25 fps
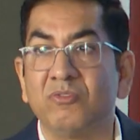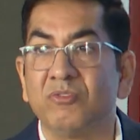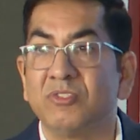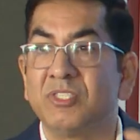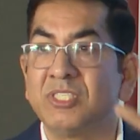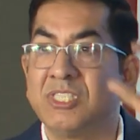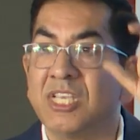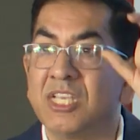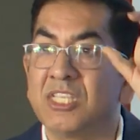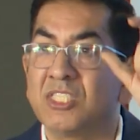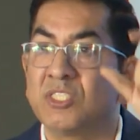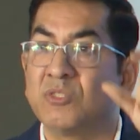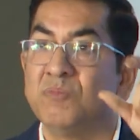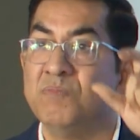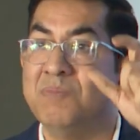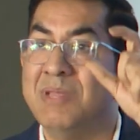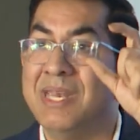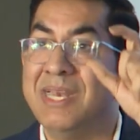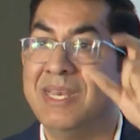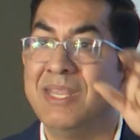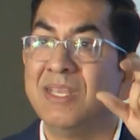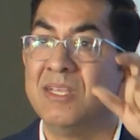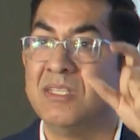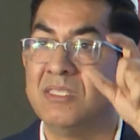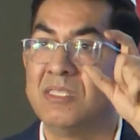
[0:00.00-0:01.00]
of 6
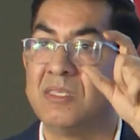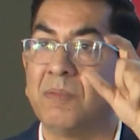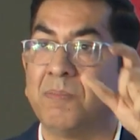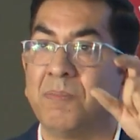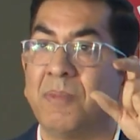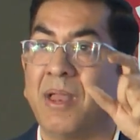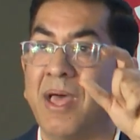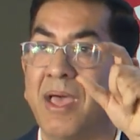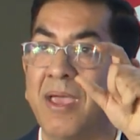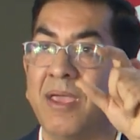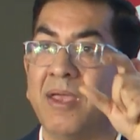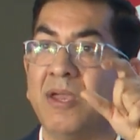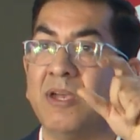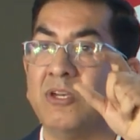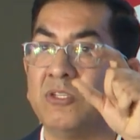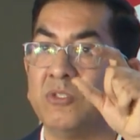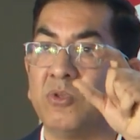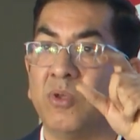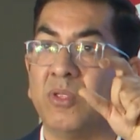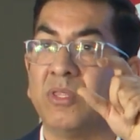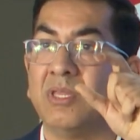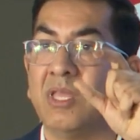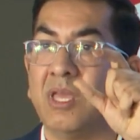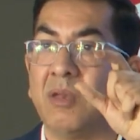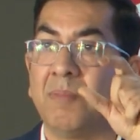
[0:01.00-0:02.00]
million suppliers
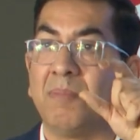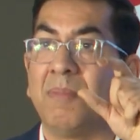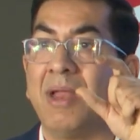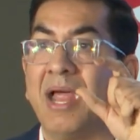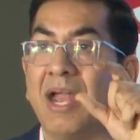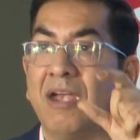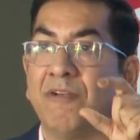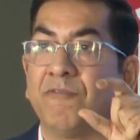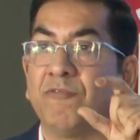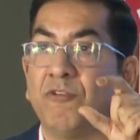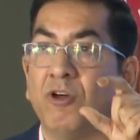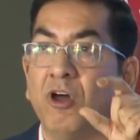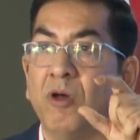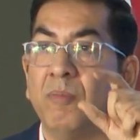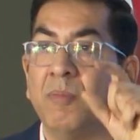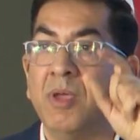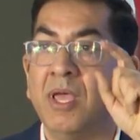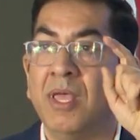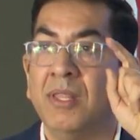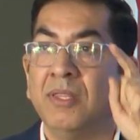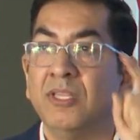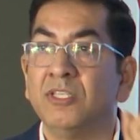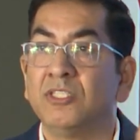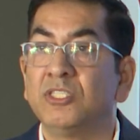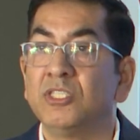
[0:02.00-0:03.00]
on their platform.
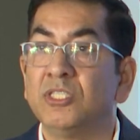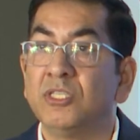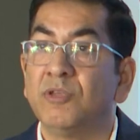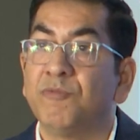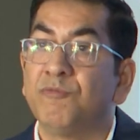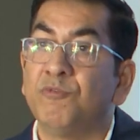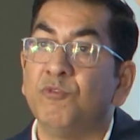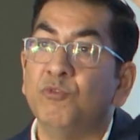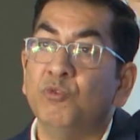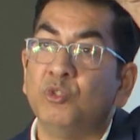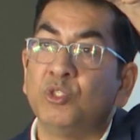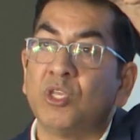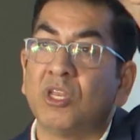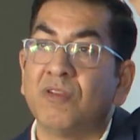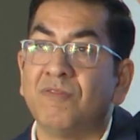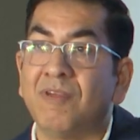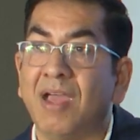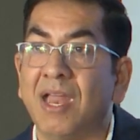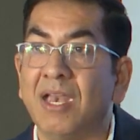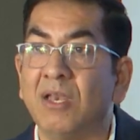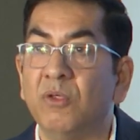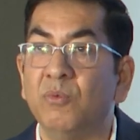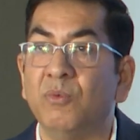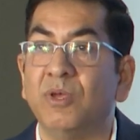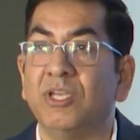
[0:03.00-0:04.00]
This is the future
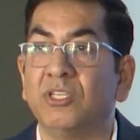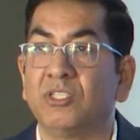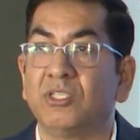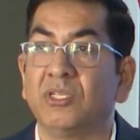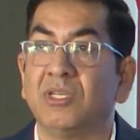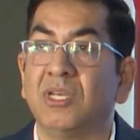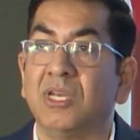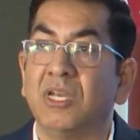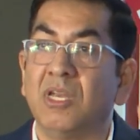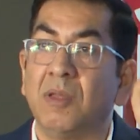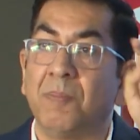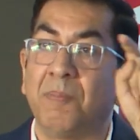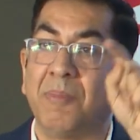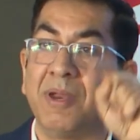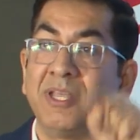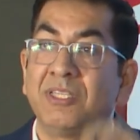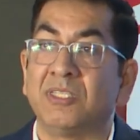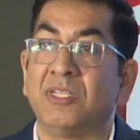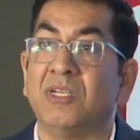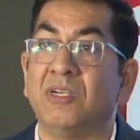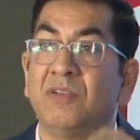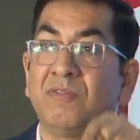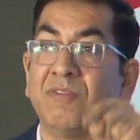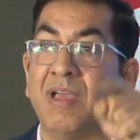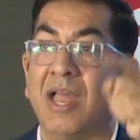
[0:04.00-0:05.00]
valuation and a
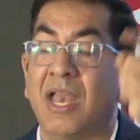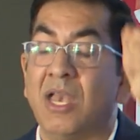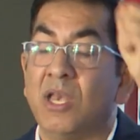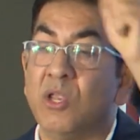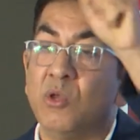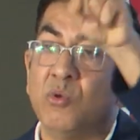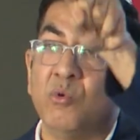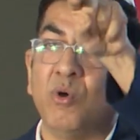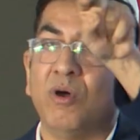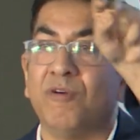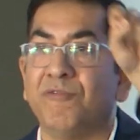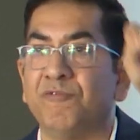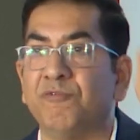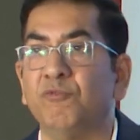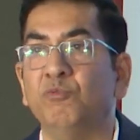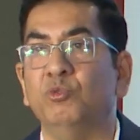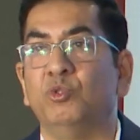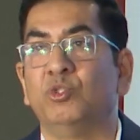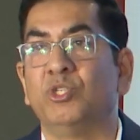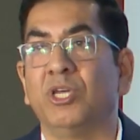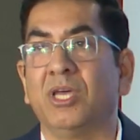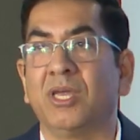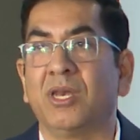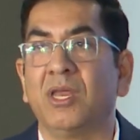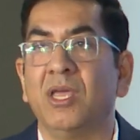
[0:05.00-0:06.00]
present value of
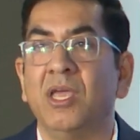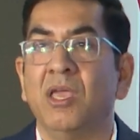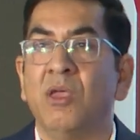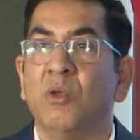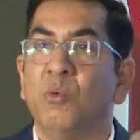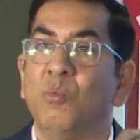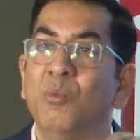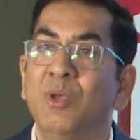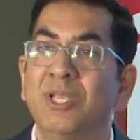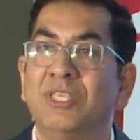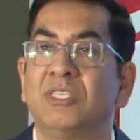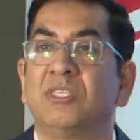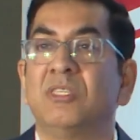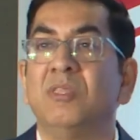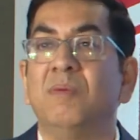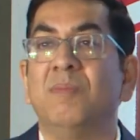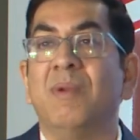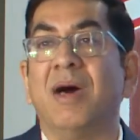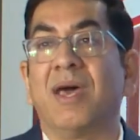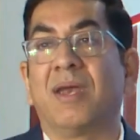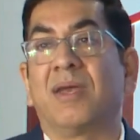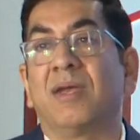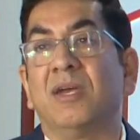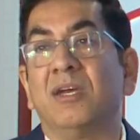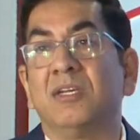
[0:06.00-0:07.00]
future, which the
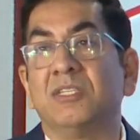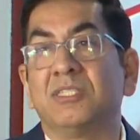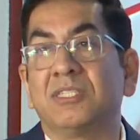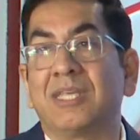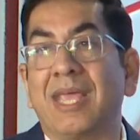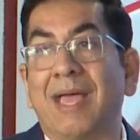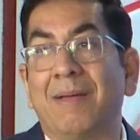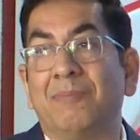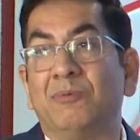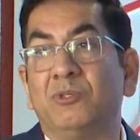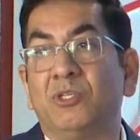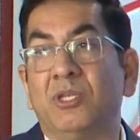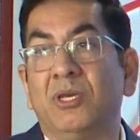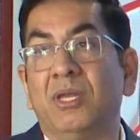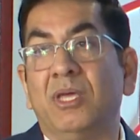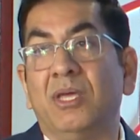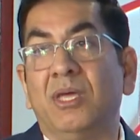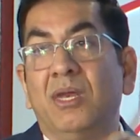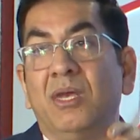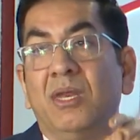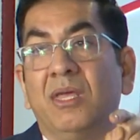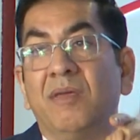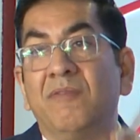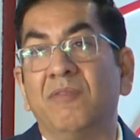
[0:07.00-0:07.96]
market is capturing and